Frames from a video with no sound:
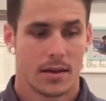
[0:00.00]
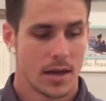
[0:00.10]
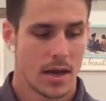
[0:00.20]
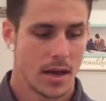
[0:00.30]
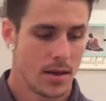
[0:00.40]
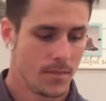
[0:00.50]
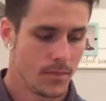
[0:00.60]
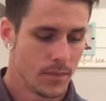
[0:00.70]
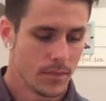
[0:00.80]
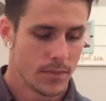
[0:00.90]

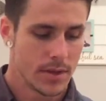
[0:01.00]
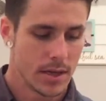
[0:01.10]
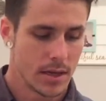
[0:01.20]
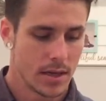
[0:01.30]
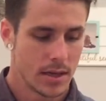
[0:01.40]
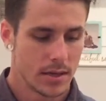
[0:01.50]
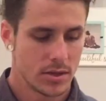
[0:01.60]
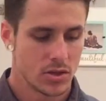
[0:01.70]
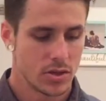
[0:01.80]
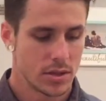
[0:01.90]
um, the,
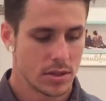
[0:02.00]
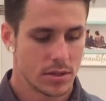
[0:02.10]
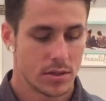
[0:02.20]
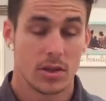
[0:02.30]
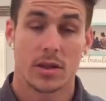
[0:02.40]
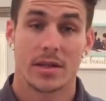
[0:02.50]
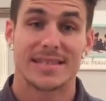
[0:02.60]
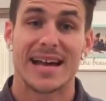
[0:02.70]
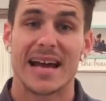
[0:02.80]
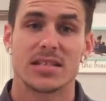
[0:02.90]
the, the the
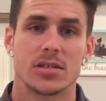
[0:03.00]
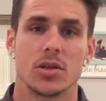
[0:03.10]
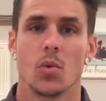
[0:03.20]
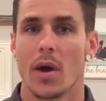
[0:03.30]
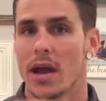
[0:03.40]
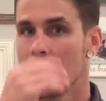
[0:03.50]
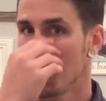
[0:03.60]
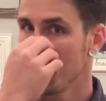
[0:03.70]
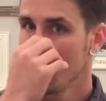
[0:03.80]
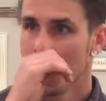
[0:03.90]
sizes you
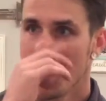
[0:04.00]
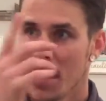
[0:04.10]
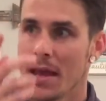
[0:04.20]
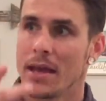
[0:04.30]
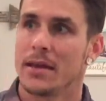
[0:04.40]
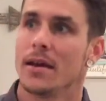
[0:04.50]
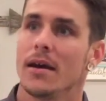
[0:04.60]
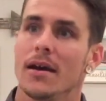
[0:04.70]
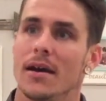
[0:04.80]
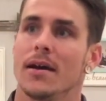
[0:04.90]
wear, and
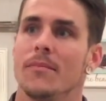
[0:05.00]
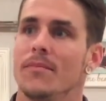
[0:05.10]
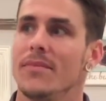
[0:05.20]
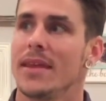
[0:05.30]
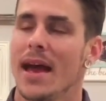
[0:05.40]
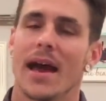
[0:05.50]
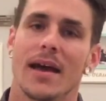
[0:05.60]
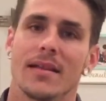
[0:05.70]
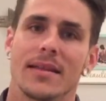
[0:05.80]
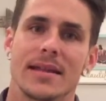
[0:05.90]
um,
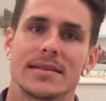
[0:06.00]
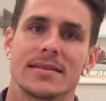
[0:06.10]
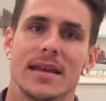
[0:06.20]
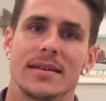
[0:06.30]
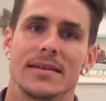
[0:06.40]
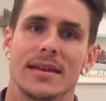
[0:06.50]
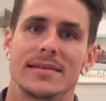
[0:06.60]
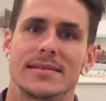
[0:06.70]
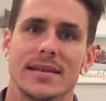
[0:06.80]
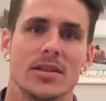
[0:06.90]
yeah, that's they they
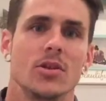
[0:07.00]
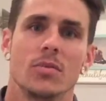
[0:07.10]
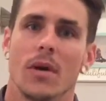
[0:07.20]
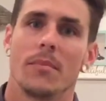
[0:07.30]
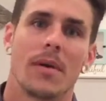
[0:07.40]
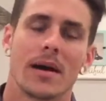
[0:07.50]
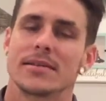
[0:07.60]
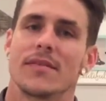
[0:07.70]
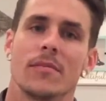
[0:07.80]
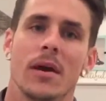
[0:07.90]
send you a
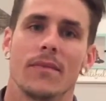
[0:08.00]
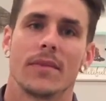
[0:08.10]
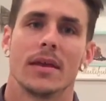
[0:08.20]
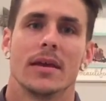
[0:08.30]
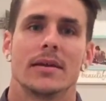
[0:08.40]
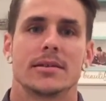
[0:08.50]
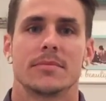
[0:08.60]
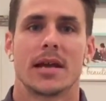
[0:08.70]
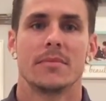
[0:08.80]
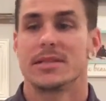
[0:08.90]
box every month.
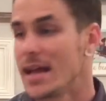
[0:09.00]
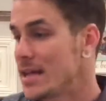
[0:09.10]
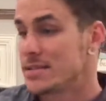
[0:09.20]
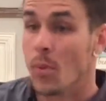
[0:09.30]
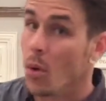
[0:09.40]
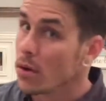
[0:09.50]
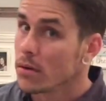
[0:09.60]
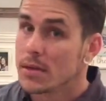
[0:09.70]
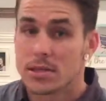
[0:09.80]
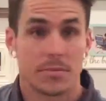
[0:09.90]
Sometimes it has
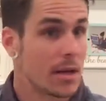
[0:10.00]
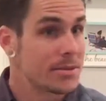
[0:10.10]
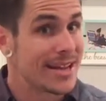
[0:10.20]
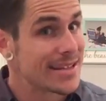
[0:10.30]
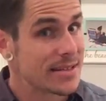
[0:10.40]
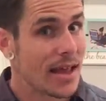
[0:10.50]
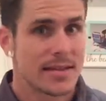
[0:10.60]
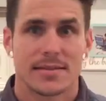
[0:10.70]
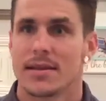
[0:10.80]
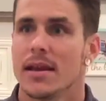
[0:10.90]
more, sometimes it has
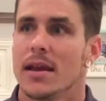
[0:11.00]
less.